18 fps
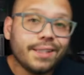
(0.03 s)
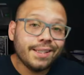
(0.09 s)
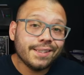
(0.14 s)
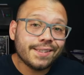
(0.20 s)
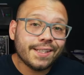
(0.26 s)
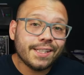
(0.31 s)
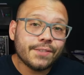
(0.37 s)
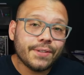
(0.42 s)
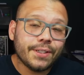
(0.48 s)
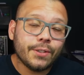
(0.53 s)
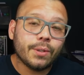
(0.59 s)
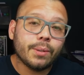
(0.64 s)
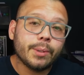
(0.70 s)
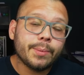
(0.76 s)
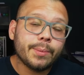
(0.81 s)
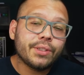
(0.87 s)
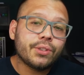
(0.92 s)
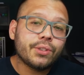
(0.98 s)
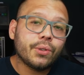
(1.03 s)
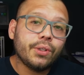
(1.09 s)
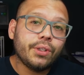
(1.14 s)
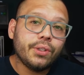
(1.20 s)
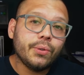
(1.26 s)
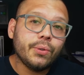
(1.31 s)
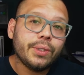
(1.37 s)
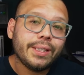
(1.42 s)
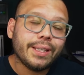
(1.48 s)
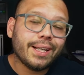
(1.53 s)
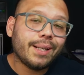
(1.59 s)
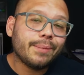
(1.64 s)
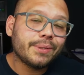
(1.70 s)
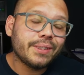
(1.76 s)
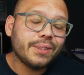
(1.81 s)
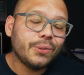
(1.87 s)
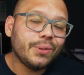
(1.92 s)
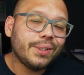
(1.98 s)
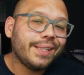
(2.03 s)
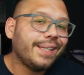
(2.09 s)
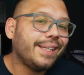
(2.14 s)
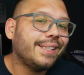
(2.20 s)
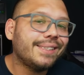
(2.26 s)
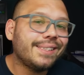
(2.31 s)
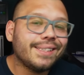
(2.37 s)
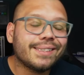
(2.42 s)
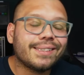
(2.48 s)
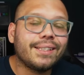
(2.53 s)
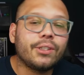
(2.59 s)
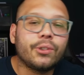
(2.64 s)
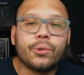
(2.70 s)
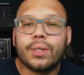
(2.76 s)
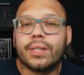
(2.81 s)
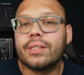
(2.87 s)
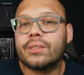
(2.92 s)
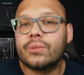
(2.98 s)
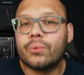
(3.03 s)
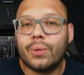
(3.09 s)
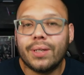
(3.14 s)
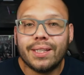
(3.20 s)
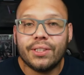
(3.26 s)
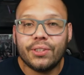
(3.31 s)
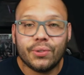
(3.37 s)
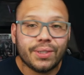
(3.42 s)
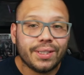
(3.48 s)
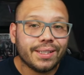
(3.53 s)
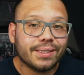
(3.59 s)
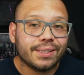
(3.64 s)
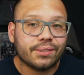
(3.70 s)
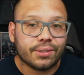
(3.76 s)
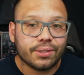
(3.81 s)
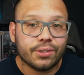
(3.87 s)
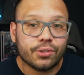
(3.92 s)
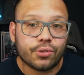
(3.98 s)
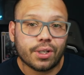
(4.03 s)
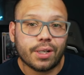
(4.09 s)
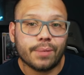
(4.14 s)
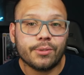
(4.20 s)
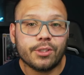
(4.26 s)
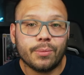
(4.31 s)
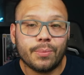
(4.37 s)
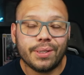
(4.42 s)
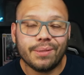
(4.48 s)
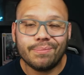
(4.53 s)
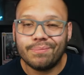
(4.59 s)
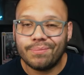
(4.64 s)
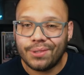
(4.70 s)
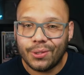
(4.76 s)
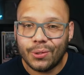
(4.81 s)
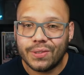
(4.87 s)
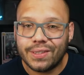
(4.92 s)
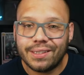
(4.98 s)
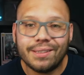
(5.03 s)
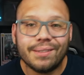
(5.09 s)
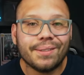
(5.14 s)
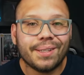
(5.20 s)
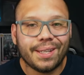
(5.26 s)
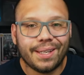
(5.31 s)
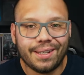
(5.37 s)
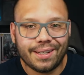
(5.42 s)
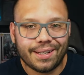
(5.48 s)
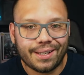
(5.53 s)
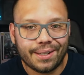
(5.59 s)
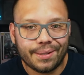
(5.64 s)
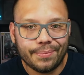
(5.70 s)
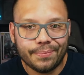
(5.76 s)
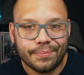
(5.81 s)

In today's video, I'm going to be showing you the absolute easiest and quickest way that you can get started dropshipping using AI.